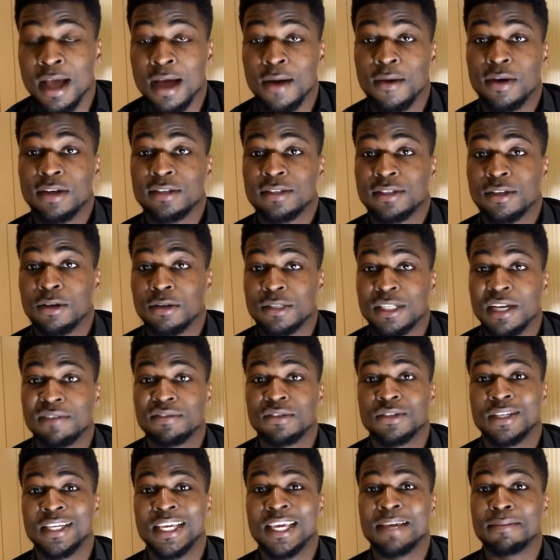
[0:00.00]
our cells have
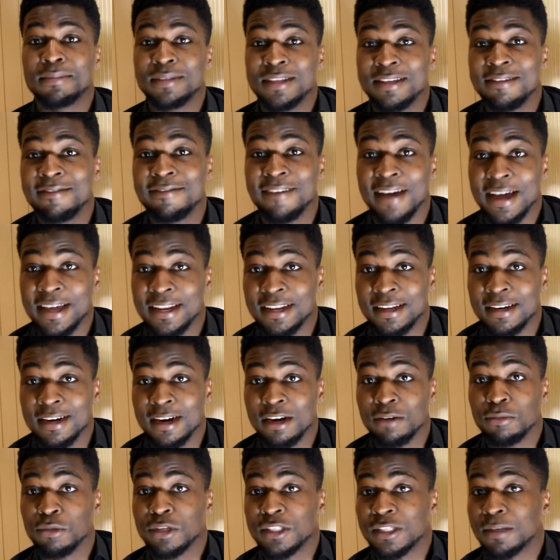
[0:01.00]
to keep dividing
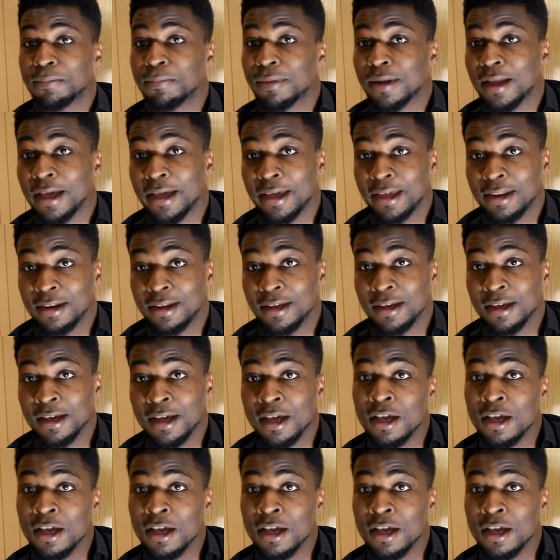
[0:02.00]
and multiplying.